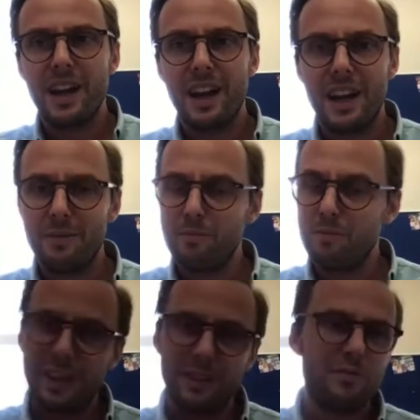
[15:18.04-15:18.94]

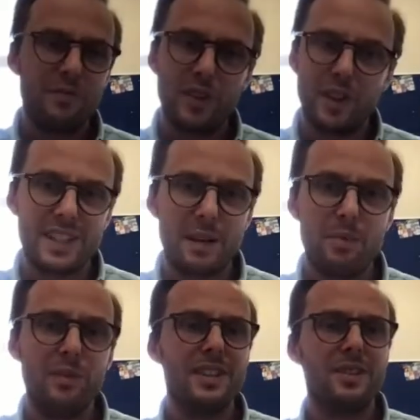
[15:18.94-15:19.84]
that, for
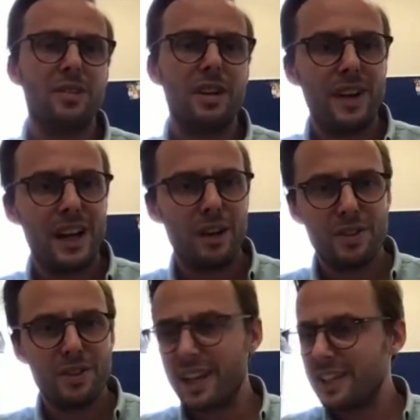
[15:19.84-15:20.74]
example, Vasco Carvalho
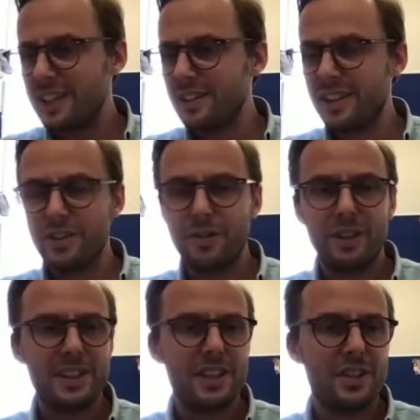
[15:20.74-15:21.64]
was saying yesterday during
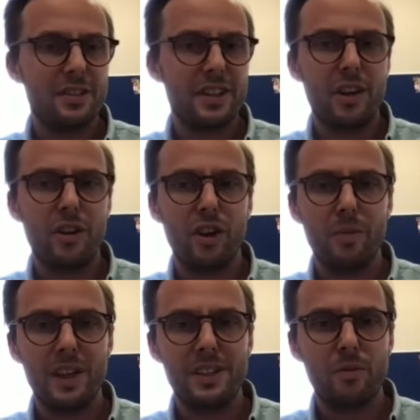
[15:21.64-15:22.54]
a session on
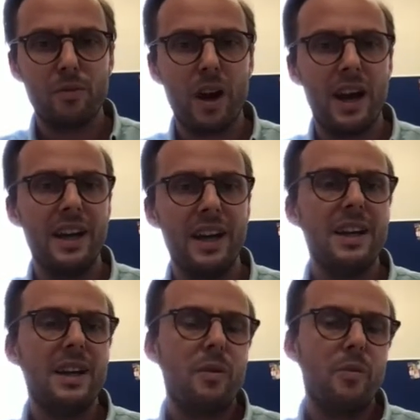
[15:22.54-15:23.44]
economics, where
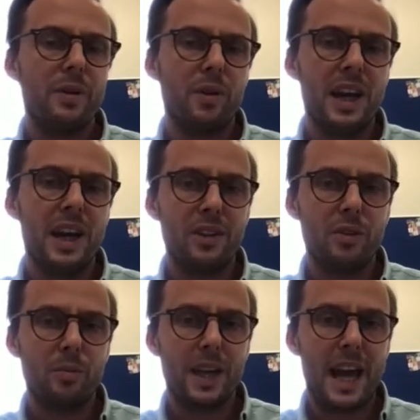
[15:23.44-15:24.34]
we would like to
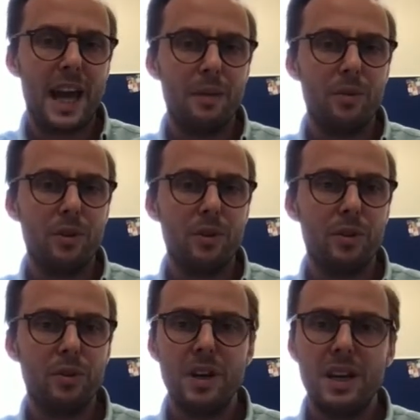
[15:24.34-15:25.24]
be able
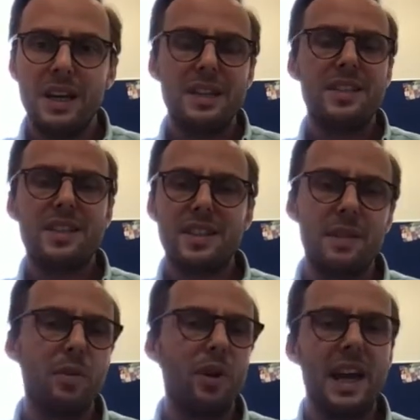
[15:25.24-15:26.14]
to
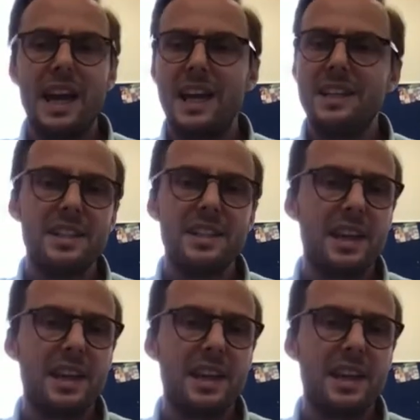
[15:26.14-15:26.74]
simulate